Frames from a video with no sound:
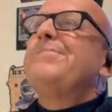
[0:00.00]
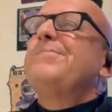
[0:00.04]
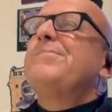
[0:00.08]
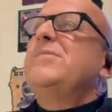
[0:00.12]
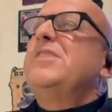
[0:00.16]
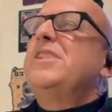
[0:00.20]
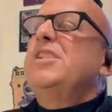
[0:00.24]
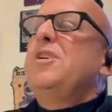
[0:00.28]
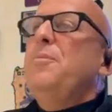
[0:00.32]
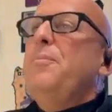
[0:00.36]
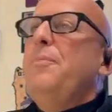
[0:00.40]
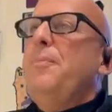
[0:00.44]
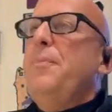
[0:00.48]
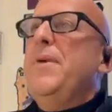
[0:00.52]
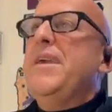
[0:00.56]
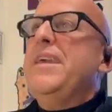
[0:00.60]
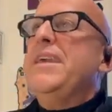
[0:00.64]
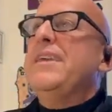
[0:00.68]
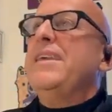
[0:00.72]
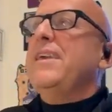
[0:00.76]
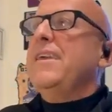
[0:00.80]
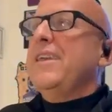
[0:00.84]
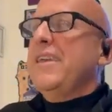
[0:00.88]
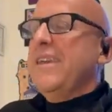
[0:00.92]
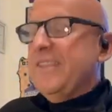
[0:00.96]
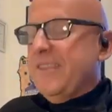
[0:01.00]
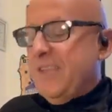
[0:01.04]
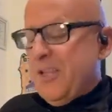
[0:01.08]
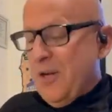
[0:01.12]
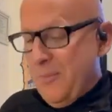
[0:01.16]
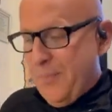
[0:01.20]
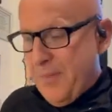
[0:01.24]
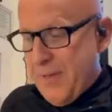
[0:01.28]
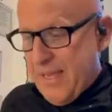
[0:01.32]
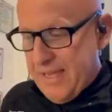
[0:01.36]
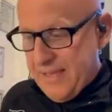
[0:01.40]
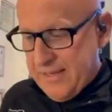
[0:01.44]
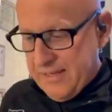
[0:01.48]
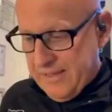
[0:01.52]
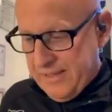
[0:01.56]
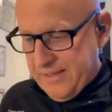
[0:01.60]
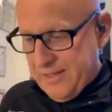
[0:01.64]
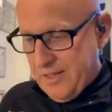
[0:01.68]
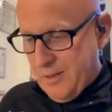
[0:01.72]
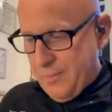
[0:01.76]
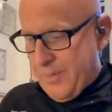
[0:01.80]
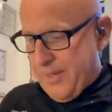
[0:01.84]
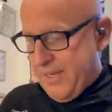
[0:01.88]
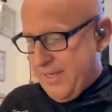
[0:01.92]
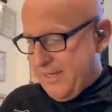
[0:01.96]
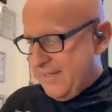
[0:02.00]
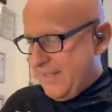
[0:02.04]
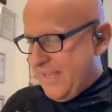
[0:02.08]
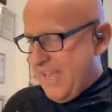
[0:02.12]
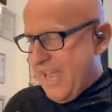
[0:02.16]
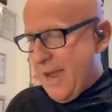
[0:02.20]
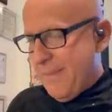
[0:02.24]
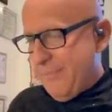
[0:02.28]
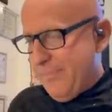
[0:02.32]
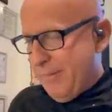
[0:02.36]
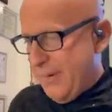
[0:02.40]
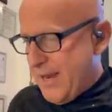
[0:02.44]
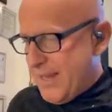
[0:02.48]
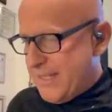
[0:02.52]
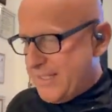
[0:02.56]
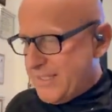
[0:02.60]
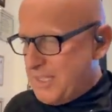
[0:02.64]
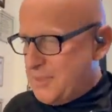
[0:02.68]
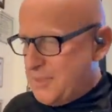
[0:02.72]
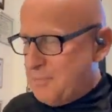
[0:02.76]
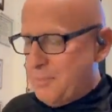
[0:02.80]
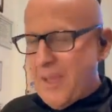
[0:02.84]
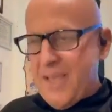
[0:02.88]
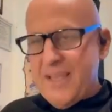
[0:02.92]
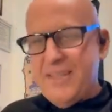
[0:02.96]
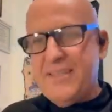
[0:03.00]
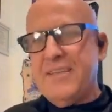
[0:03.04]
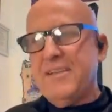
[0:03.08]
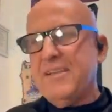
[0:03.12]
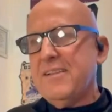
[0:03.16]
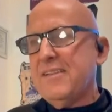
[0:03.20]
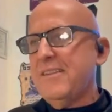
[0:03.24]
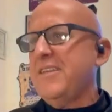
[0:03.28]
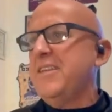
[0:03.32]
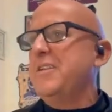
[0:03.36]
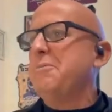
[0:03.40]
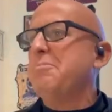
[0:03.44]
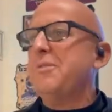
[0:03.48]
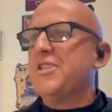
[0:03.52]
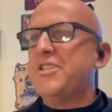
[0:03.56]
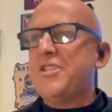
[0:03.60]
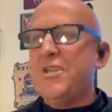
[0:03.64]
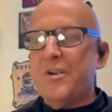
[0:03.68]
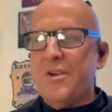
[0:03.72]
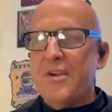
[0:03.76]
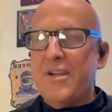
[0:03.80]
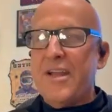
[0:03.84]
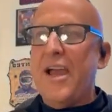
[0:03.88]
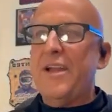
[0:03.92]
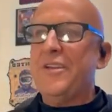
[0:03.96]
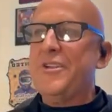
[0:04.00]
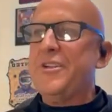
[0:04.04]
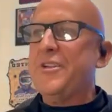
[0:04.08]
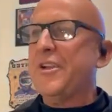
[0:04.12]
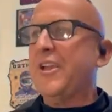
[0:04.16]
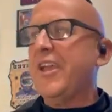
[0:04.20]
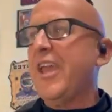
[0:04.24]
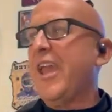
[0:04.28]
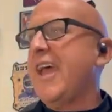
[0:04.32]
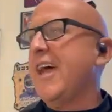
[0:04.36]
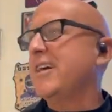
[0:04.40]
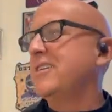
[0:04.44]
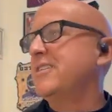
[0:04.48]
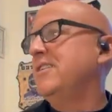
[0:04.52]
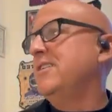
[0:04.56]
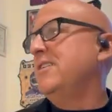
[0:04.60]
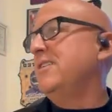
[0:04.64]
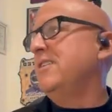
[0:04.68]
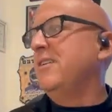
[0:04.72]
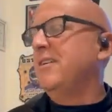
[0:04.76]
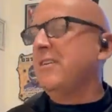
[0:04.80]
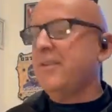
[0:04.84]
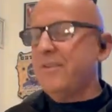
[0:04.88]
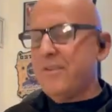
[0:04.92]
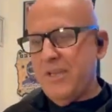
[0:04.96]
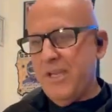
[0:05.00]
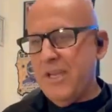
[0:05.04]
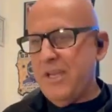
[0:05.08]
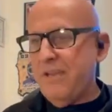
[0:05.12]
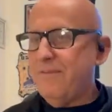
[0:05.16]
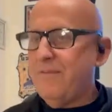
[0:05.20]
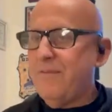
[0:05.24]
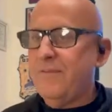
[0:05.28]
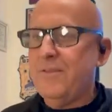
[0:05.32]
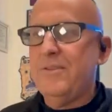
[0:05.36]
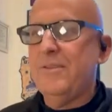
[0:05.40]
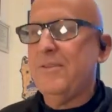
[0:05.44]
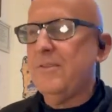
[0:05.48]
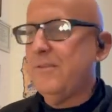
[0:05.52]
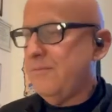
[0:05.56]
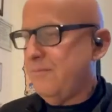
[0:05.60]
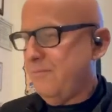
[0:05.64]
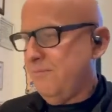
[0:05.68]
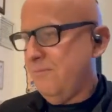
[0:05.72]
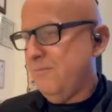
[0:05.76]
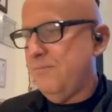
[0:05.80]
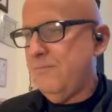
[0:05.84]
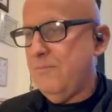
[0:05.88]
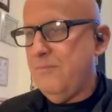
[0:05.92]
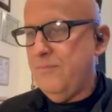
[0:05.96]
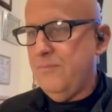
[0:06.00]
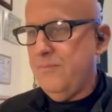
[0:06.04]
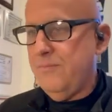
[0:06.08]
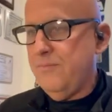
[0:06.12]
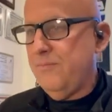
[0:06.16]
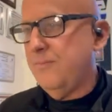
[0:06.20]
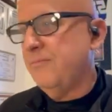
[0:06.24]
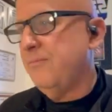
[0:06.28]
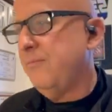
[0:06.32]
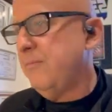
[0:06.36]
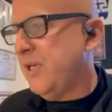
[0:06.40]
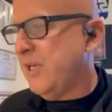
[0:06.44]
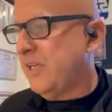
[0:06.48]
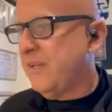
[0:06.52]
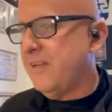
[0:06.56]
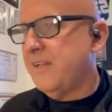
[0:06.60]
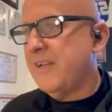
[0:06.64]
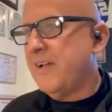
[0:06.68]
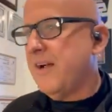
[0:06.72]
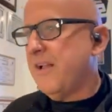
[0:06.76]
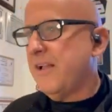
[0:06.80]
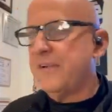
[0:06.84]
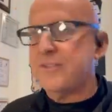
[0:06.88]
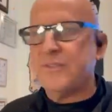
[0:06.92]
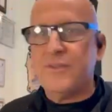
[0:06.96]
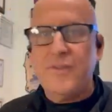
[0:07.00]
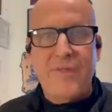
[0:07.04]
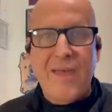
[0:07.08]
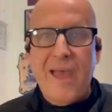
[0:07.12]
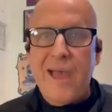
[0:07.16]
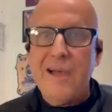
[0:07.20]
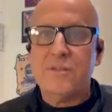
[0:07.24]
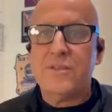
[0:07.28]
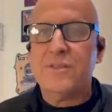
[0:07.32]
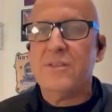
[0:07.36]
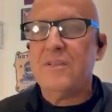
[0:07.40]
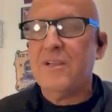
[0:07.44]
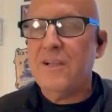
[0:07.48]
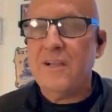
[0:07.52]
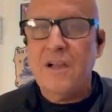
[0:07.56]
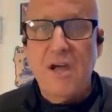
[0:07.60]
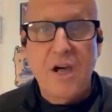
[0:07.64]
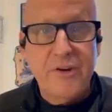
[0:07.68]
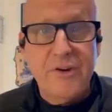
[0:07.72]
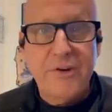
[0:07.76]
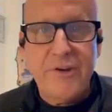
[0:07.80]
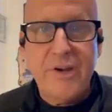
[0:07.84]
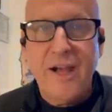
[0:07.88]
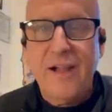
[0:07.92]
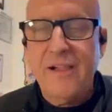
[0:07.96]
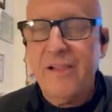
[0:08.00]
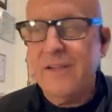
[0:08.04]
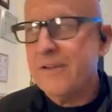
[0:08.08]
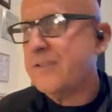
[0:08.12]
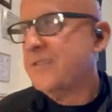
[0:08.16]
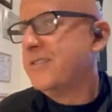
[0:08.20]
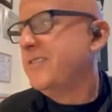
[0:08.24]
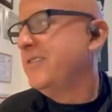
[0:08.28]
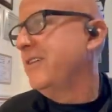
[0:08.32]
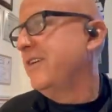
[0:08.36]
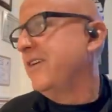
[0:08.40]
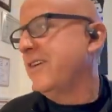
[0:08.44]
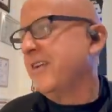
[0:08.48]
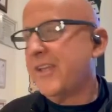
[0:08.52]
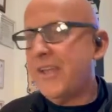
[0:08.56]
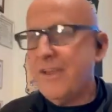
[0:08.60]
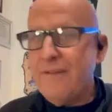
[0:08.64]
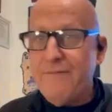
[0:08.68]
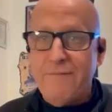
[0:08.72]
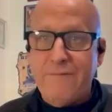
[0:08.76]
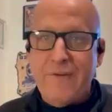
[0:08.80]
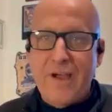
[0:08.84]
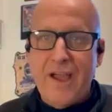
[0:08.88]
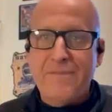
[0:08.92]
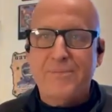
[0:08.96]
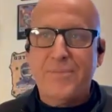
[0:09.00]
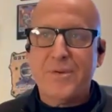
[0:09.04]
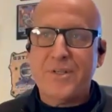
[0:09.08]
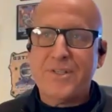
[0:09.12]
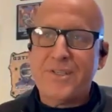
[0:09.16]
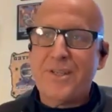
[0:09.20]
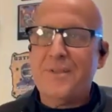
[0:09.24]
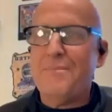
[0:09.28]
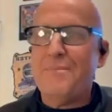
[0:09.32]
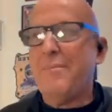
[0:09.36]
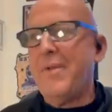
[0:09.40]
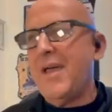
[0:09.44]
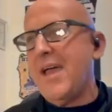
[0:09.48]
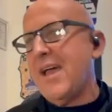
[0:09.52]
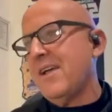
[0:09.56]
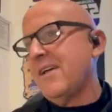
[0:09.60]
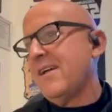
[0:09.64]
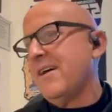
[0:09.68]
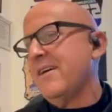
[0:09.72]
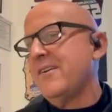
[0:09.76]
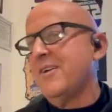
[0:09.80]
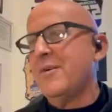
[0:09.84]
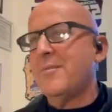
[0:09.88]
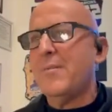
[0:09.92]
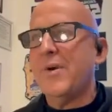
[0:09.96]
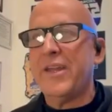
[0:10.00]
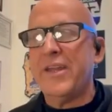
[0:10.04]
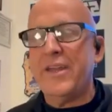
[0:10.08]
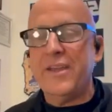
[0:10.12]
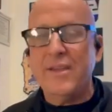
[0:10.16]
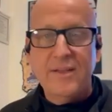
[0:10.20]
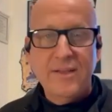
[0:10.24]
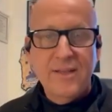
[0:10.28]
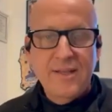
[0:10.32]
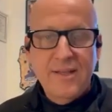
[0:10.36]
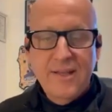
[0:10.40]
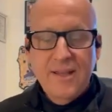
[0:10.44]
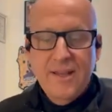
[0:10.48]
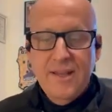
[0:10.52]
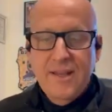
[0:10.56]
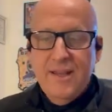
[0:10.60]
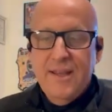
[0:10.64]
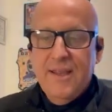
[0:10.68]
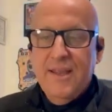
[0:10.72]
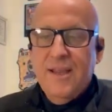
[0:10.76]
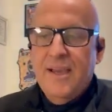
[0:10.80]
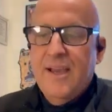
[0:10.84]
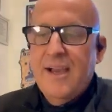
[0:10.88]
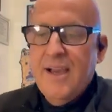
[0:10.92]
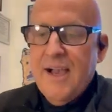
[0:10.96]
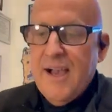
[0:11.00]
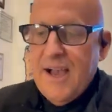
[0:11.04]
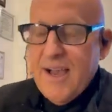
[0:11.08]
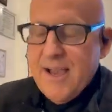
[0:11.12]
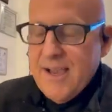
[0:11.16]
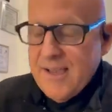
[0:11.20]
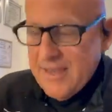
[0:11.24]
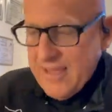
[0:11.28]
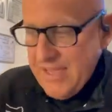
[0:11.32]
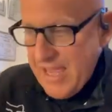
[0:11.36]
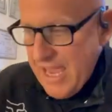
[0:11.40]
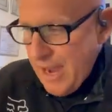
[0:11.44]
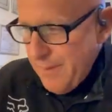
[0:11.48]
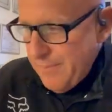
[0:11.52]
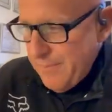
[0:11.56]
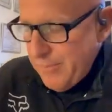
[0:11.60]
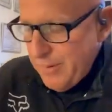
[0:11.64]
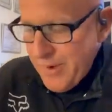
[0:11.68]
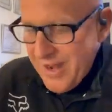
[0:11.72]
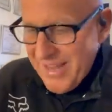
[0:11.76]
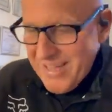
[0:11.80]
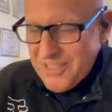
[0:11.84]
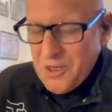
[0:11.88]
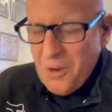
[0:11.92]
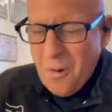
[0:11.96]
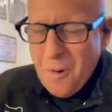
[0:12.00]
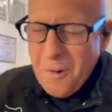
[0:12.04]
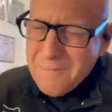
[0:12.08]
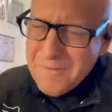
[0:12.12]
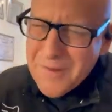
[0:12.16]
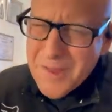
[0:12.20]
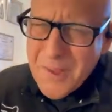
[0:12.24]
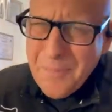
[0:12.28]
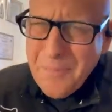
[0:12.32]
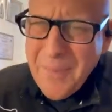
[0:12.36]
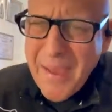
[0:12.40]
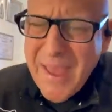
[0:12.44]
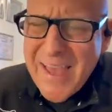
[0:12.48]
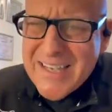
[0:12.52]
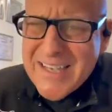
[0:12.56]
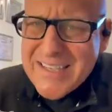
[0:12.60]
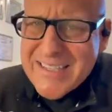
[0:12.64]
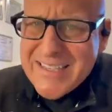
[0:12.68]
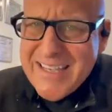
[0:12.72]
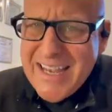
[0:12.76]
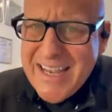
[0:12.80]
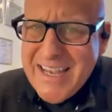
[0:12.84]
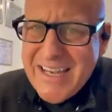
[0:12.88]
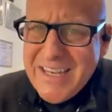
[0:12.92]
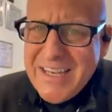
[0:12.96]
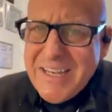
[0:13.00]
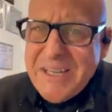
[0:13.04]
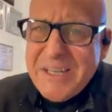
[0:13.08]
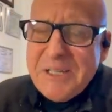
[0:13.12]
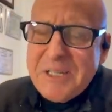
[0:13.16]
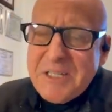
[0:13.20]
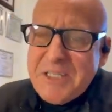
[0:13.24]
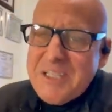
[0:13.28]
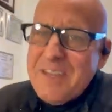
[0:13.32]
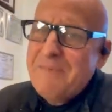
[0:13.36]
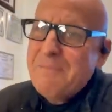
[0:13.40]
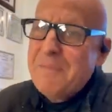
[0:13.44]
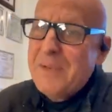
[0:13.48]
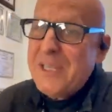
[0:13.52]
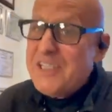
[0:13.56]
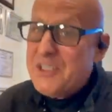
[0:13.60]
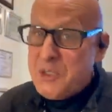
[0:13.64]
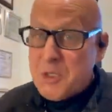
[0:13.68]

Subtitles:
hit their peak a little bit? Cap rates is basically return on your cash. You give $1 million, $1,000, $100, you're going to get 5% back on your money. Cap rates over the past 10 years have been